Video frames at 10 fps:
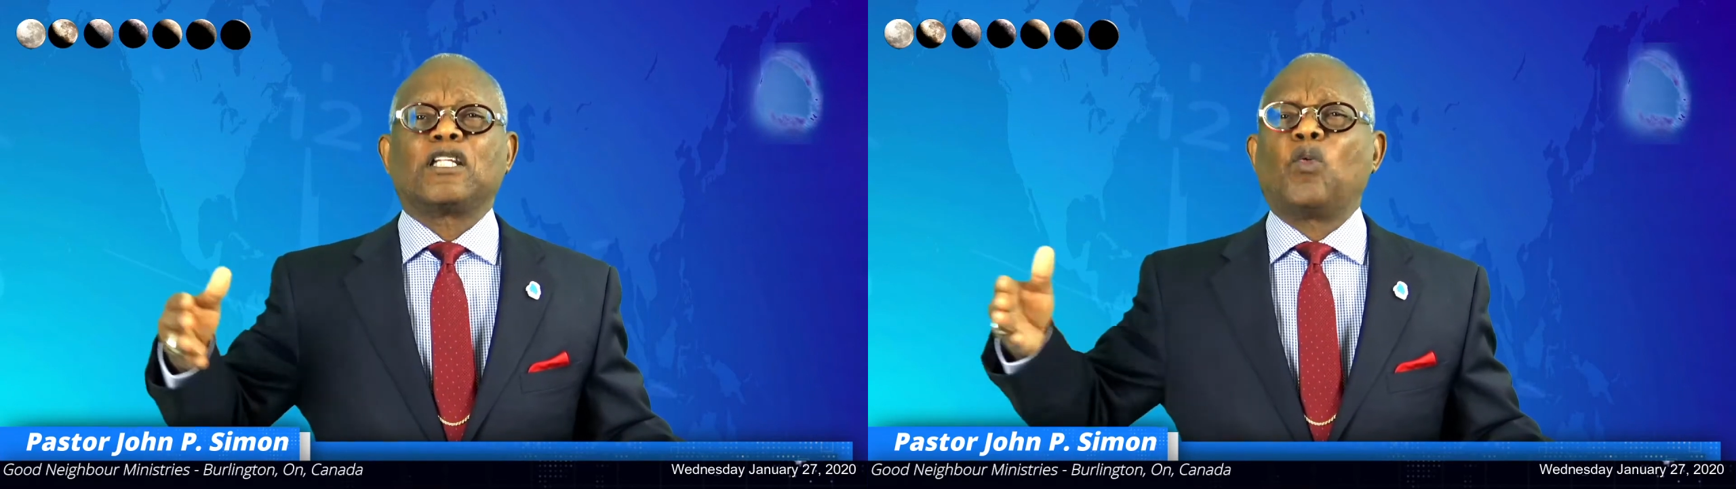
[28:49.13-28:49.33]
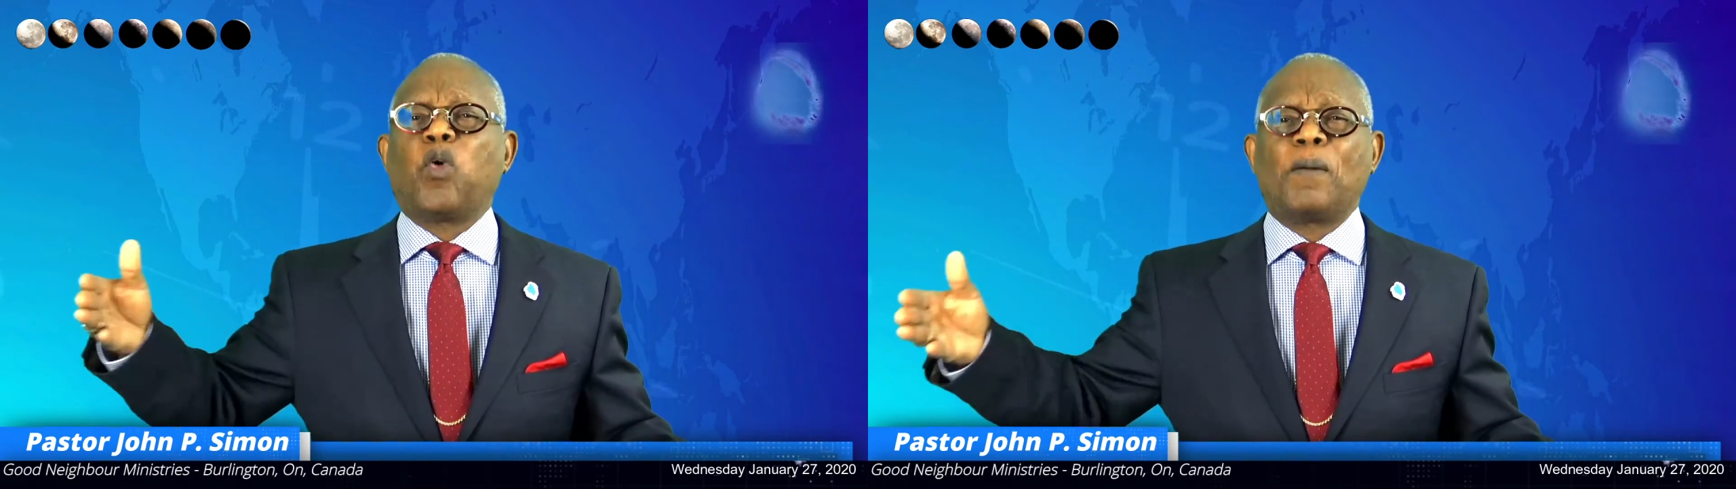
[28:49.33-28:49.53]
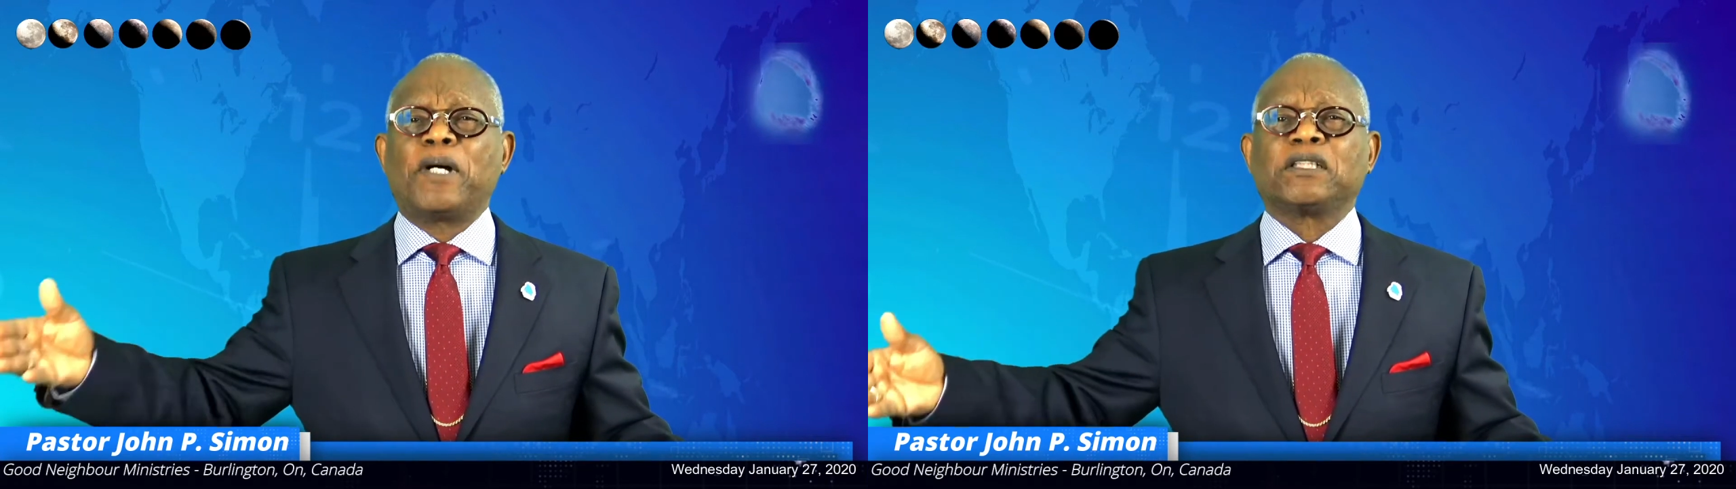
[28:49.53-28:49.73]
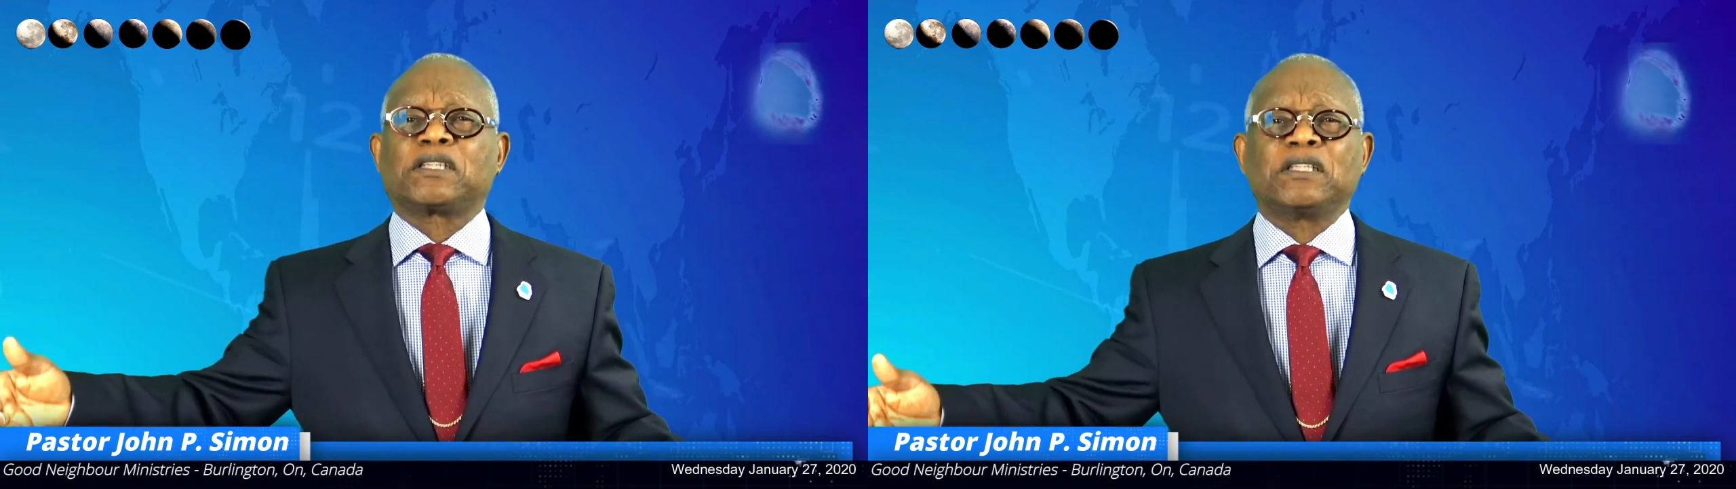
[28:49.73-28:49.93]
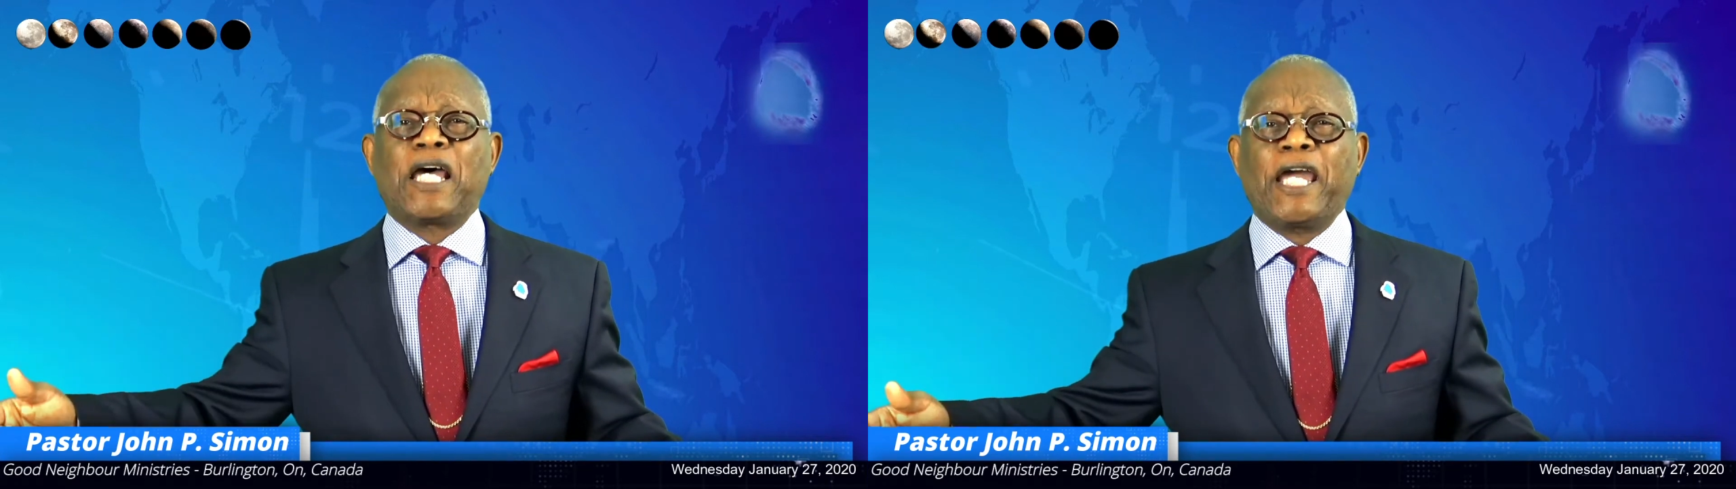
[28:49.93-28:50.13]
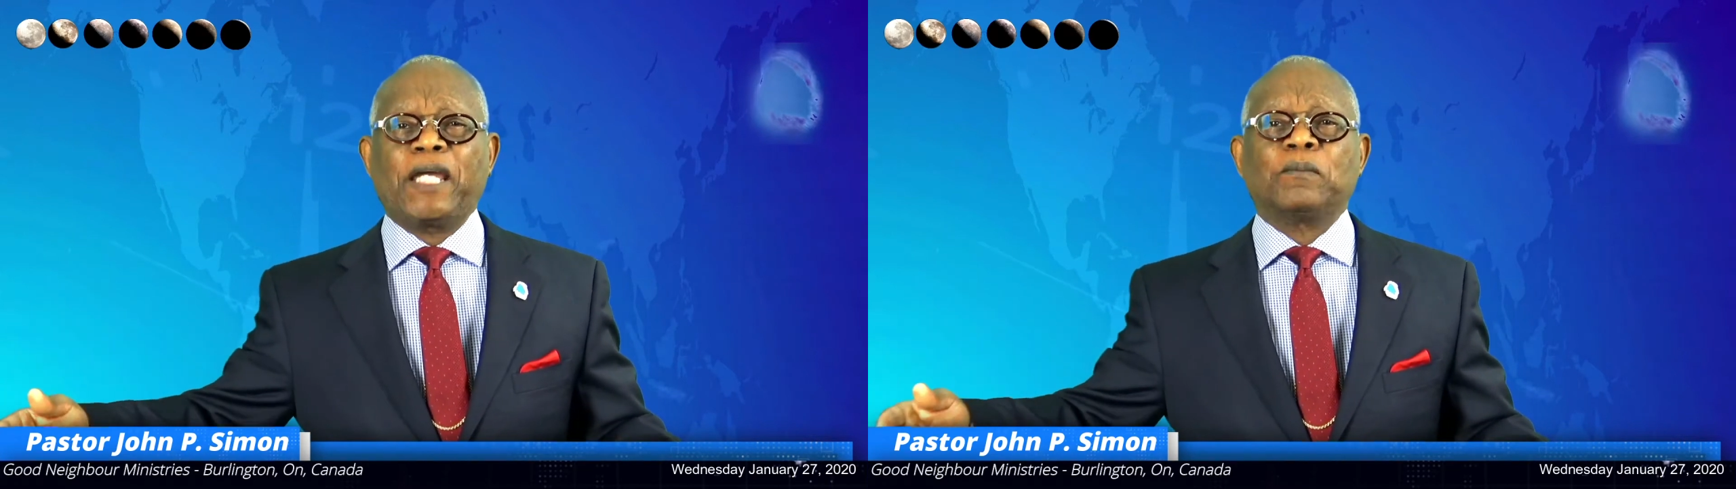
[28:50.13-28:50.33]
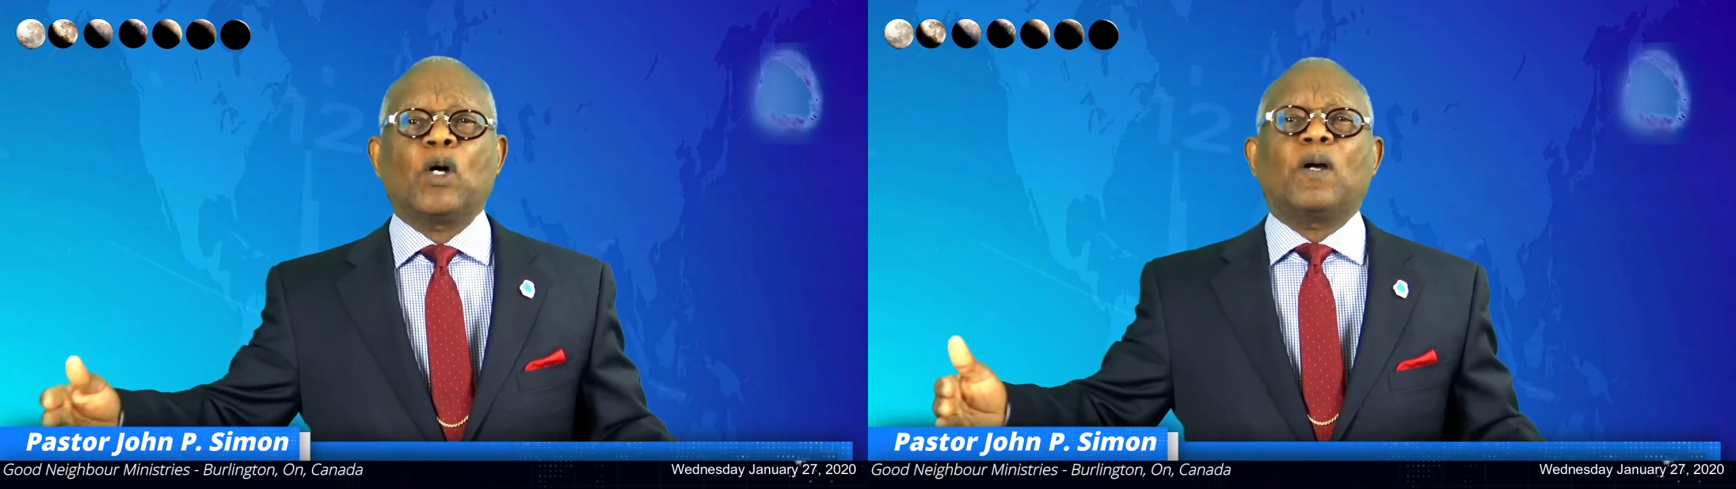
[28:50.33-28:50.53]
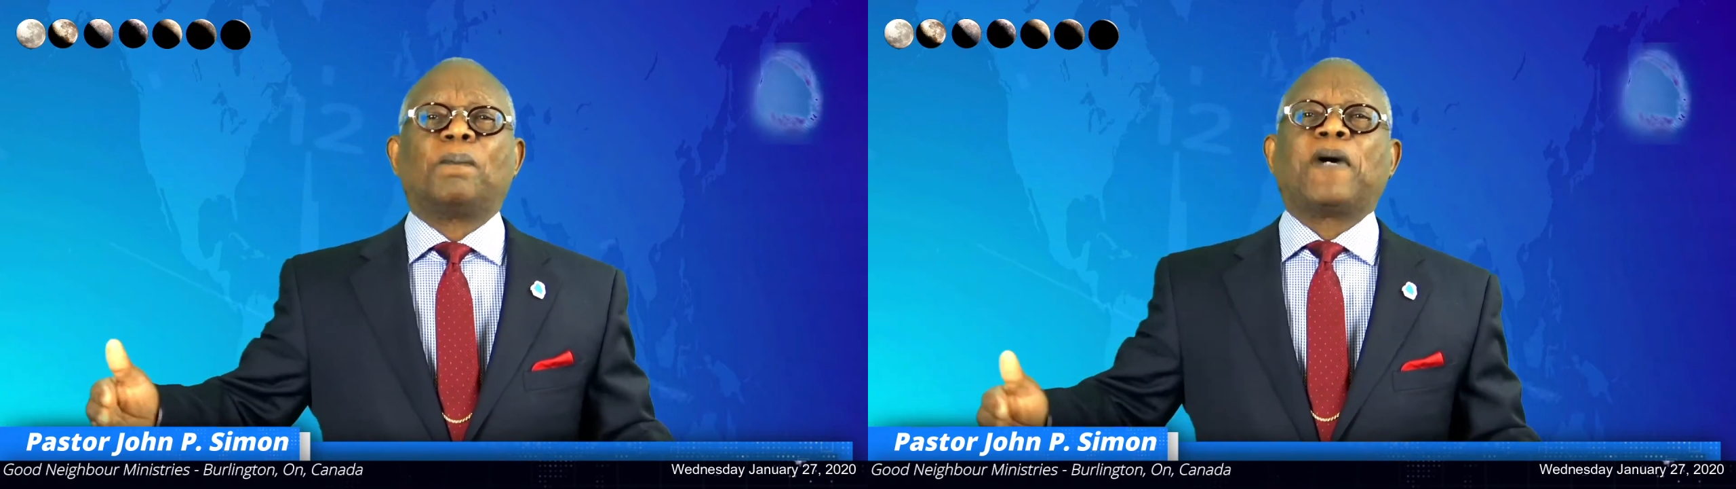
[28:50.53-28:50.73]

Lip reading: the woman's name,